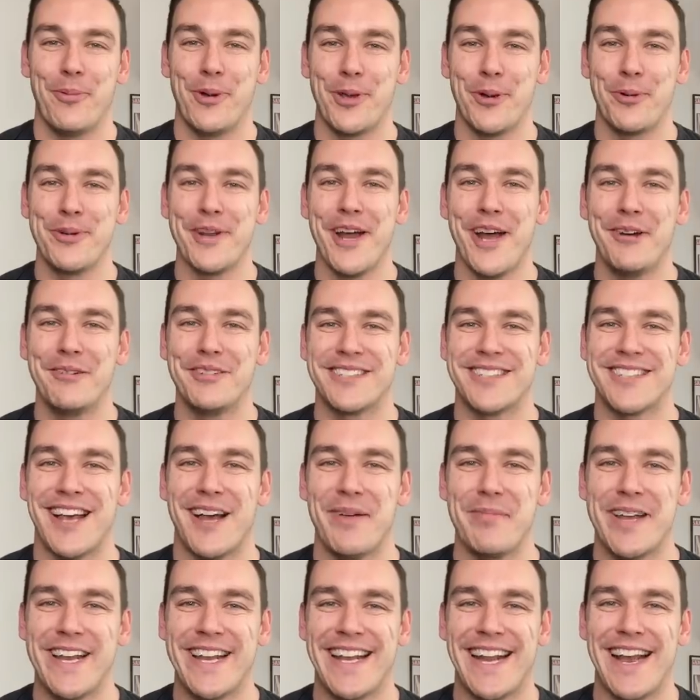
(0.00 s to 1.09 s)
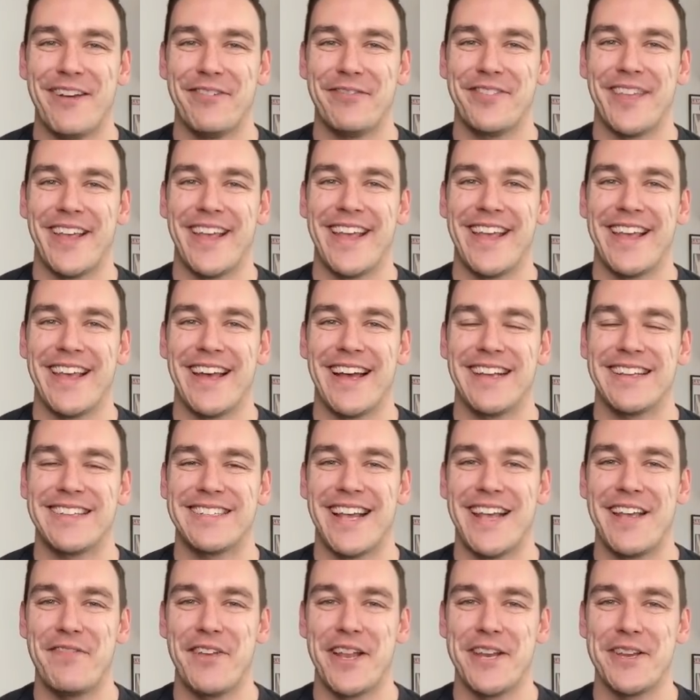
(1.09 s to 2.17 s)
you'll note some in lefty
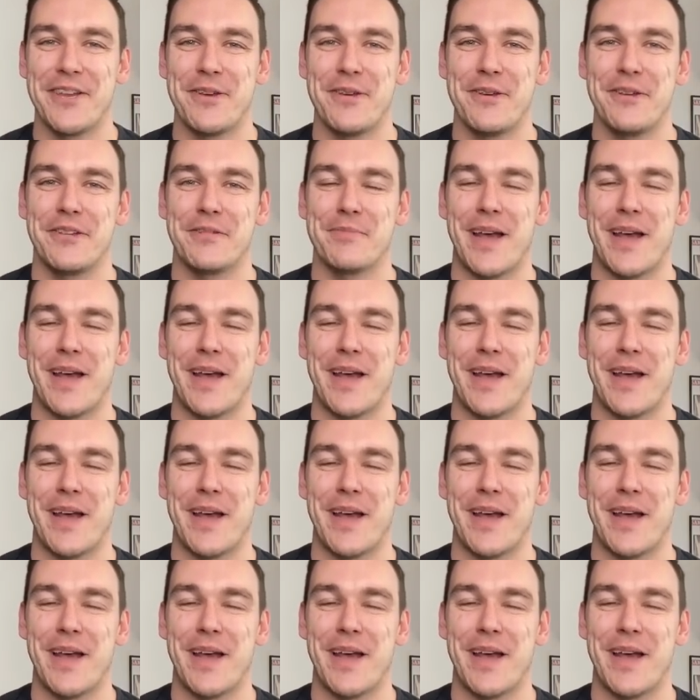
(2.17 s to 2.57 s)
TV news,